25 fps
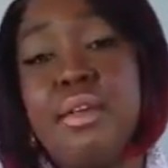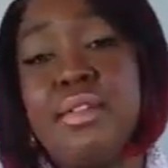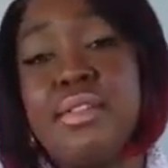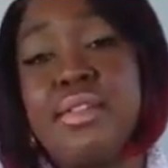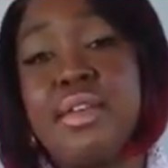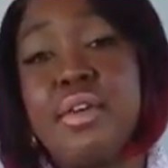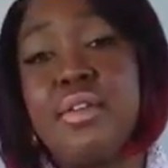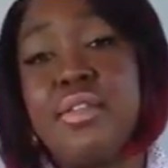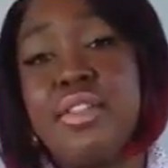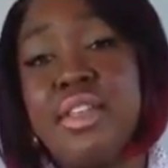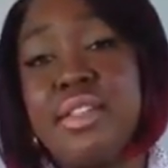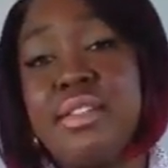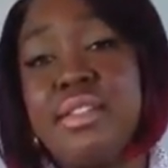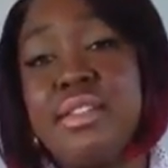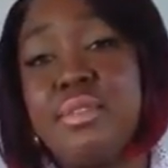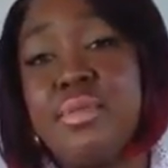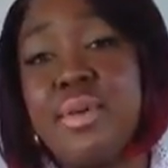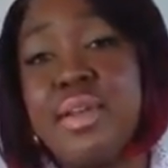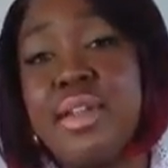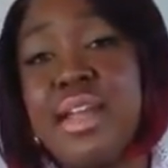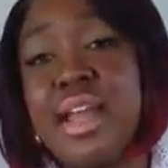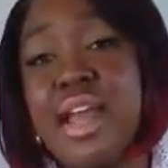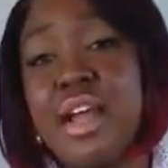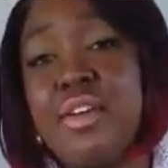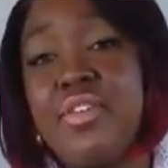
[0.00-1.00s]
So this is
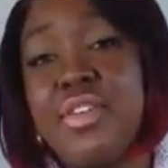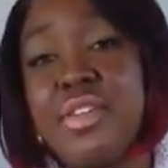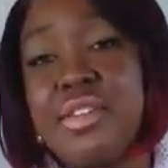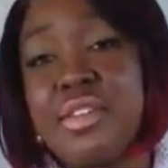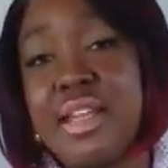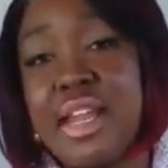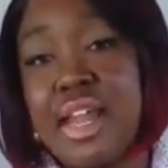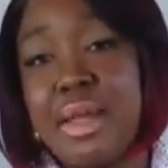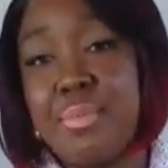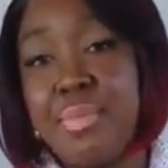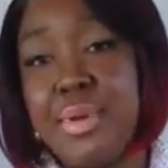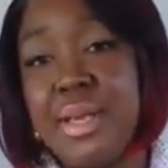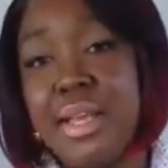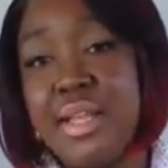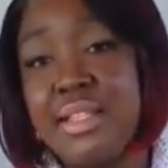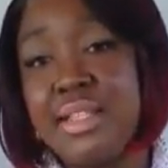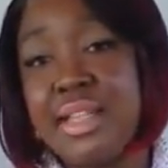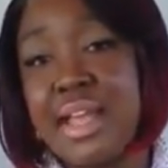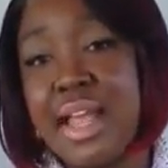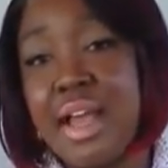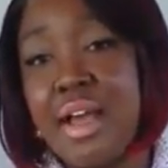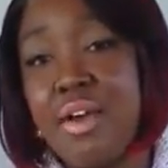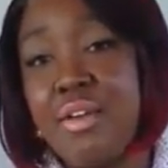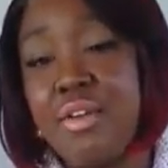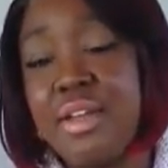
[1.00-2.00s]
one of the outfits that I
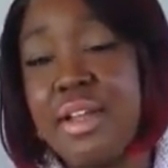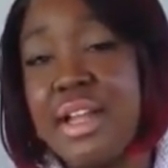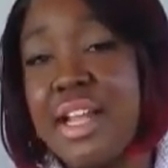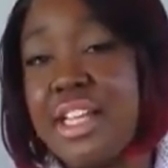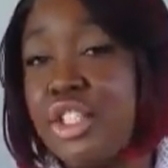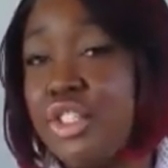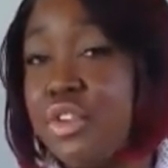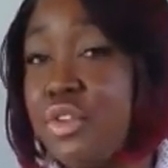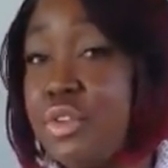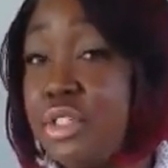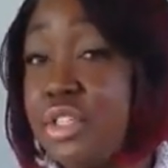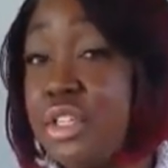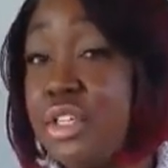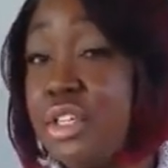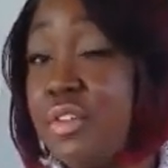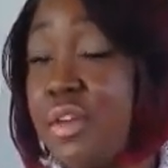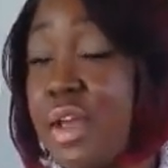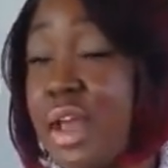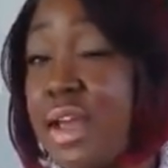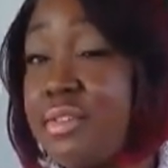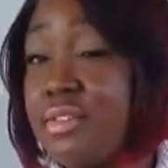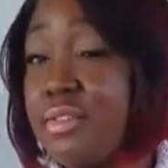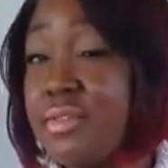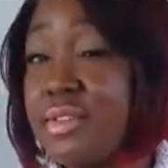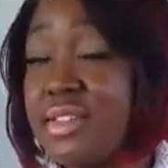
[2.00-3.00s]
picked out and I showed it to you
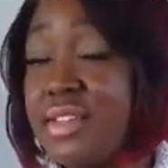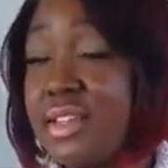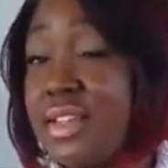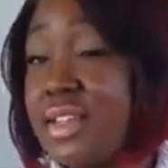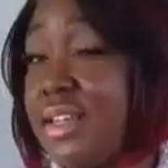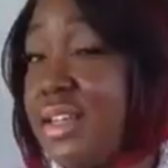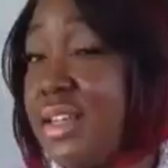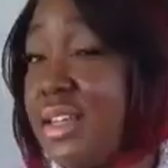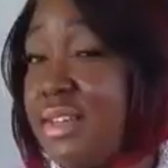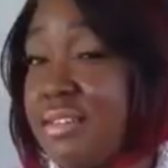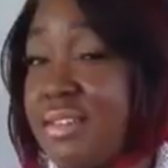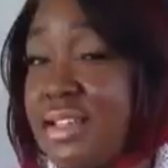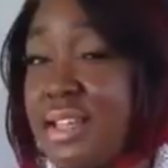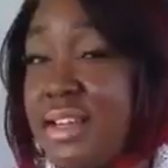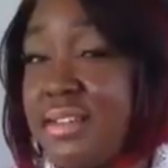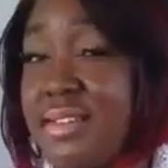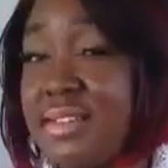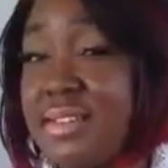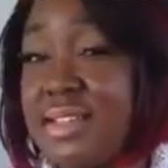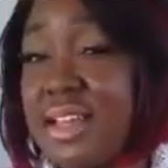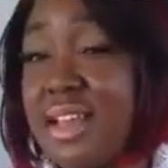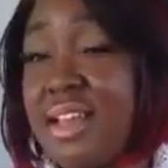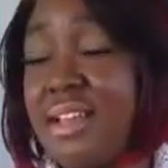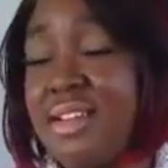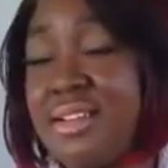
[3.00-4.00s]
guys on Sunday instead
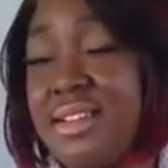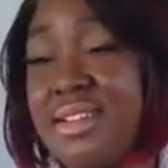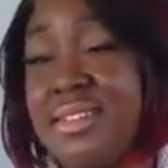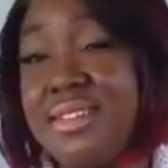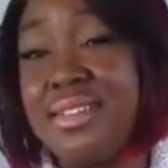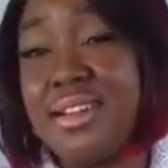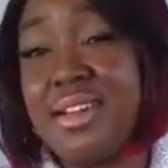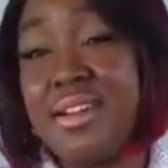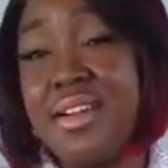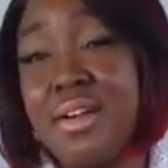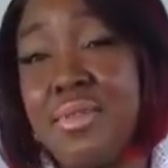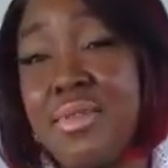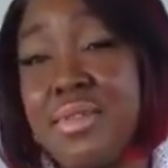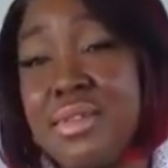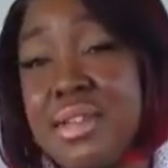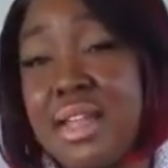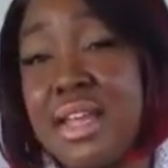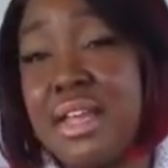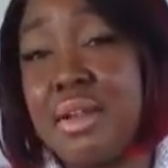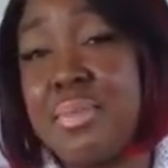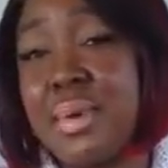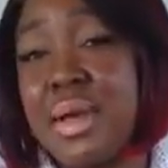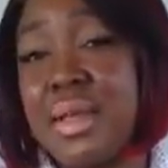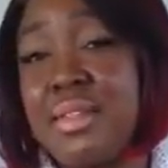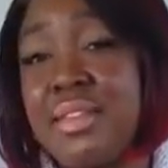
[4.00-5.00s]
of Saturday. Sorry I was
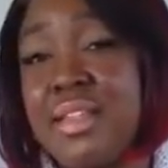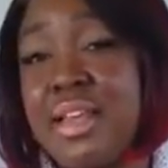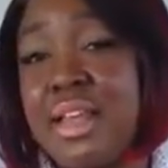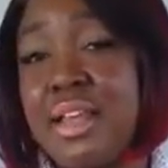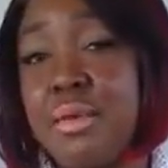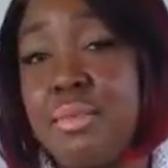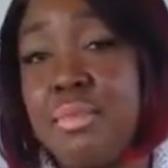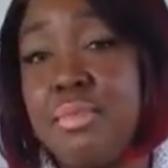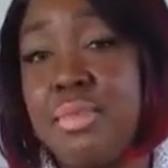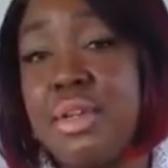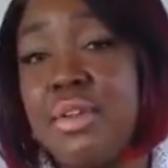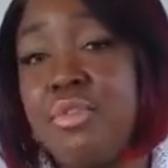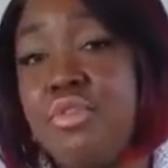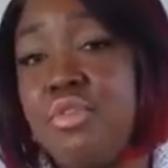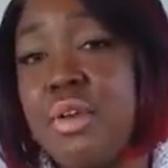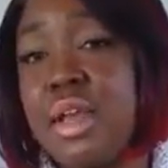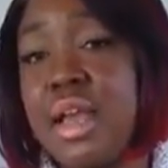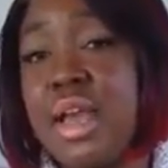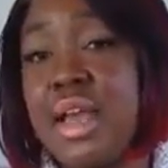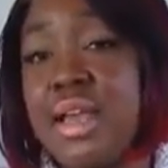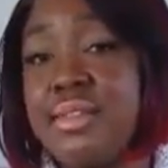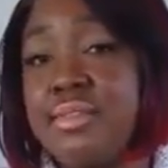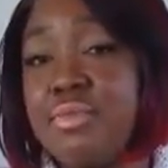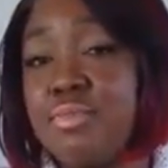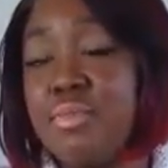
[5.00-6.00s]
late about that, but if you
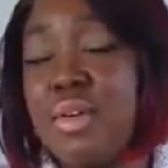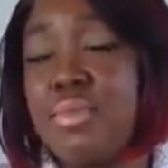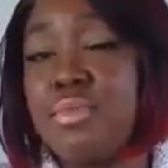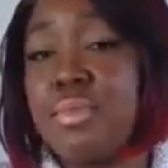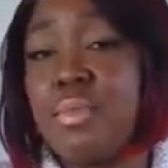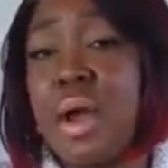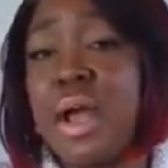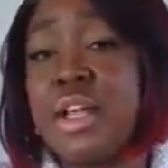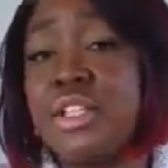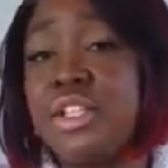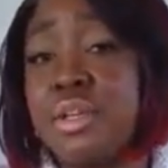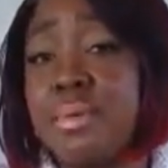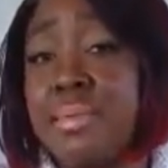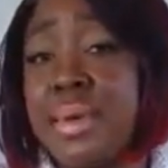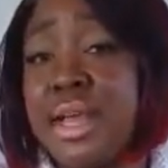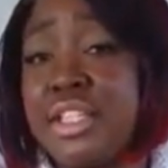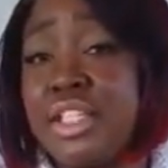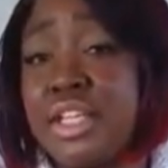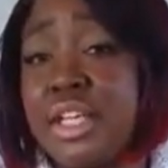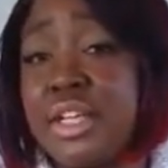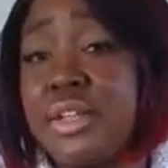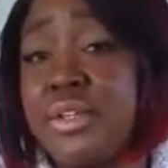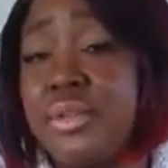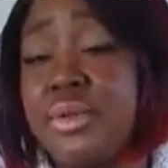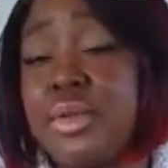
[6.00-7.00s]
guys have been watching my
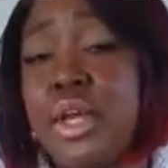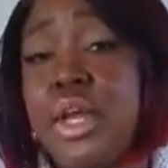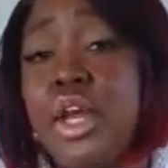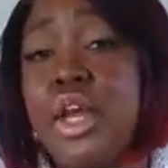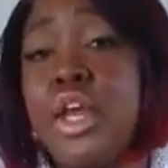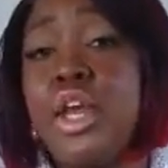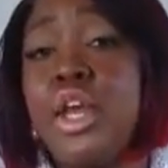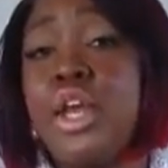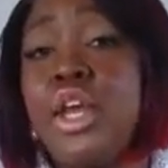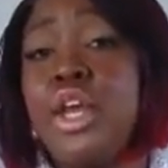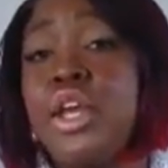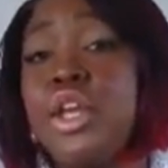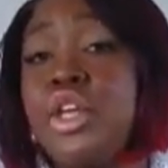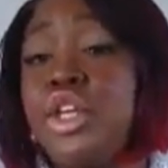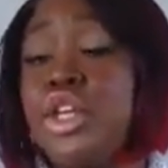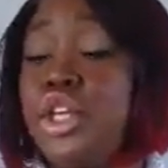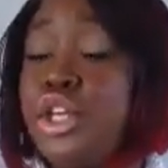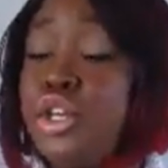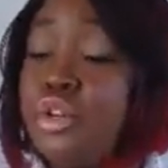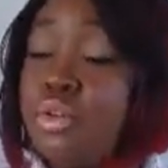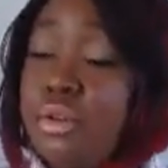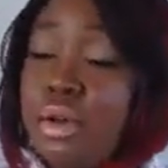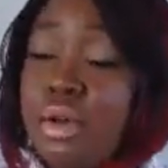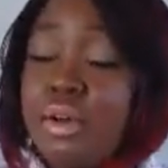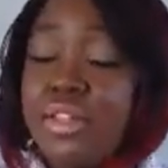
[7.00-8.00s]
channel,
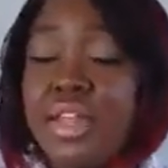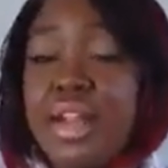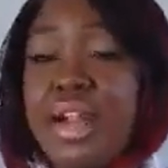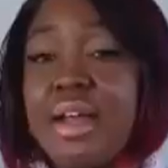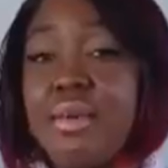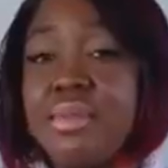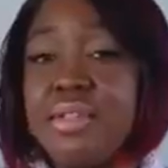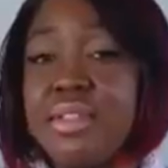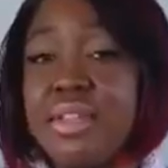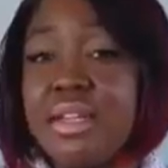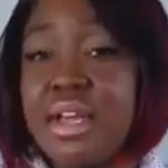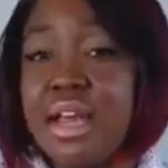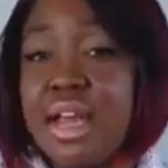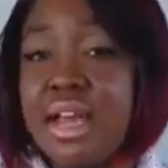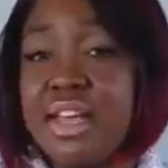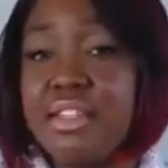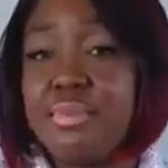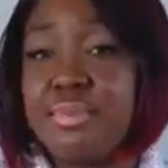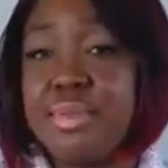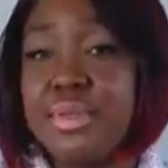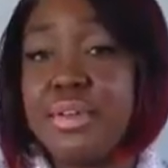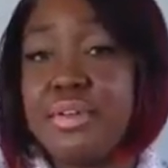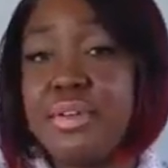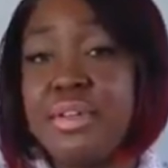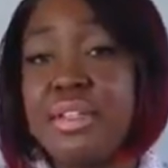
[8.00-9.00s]
you know that I was in the
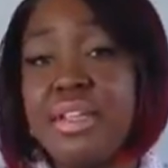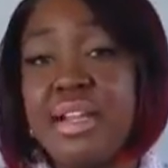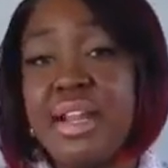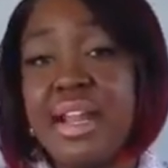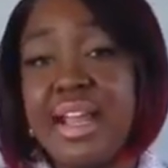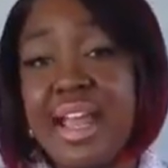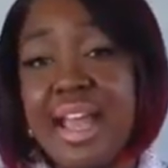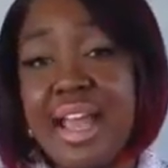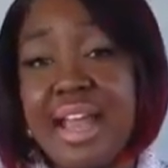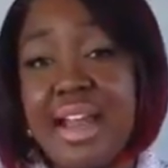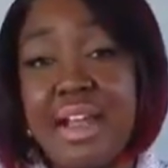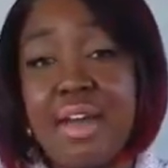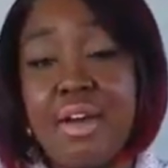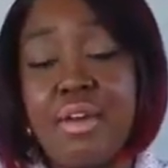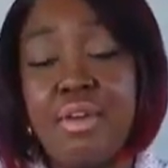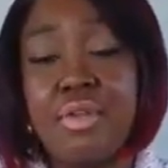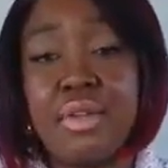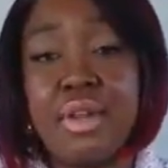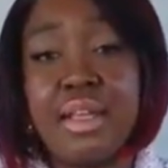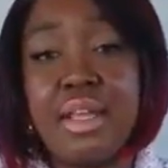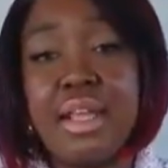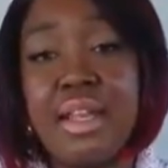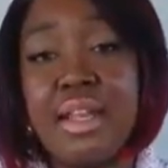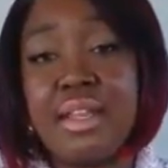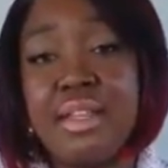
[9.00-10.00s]
hospital and then I got
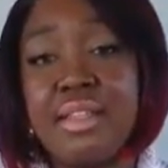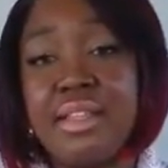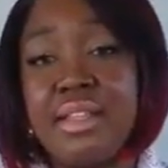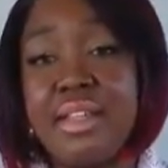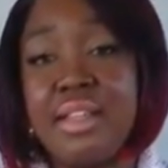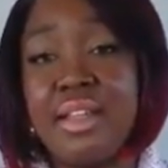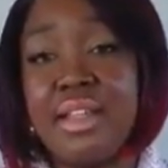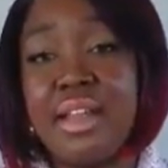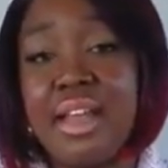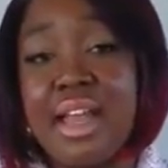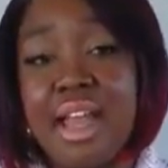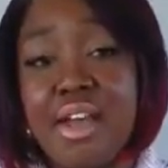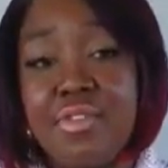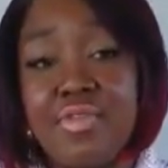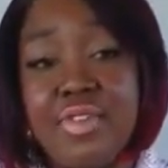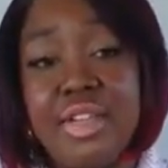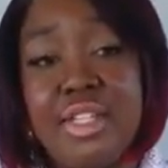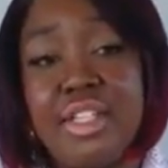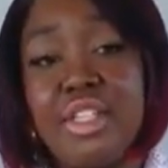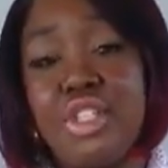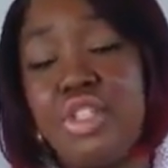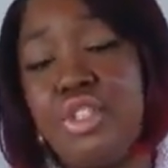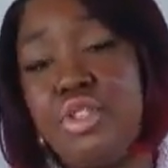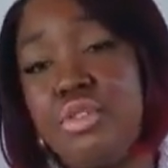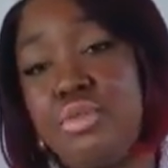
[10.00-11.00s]
out and then I have an
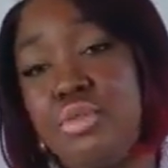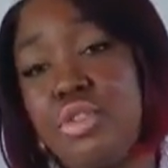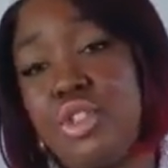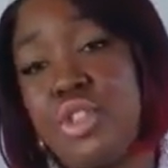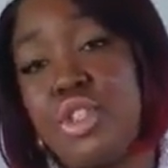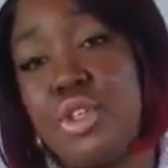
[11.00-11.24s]
issue.